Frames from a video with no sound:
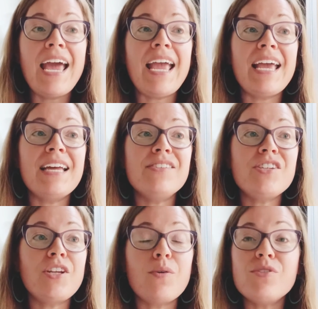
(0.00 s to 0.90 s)
and,
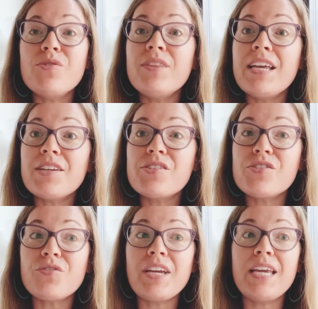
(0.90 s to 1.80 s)
you know, to the
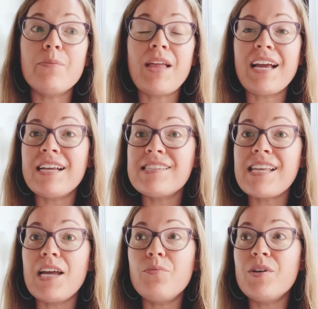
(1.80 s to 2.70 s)
extreme. Like I
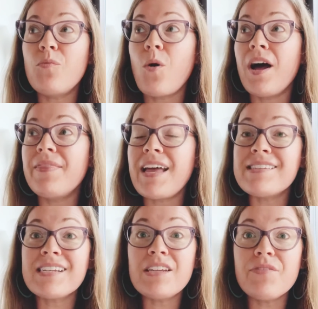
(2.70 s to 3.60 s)
said, we want that
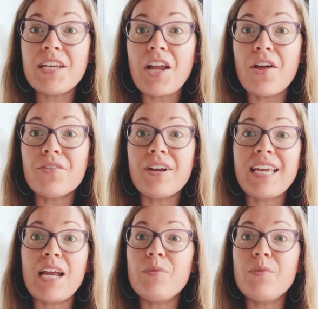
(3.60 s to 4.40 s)
significant other again.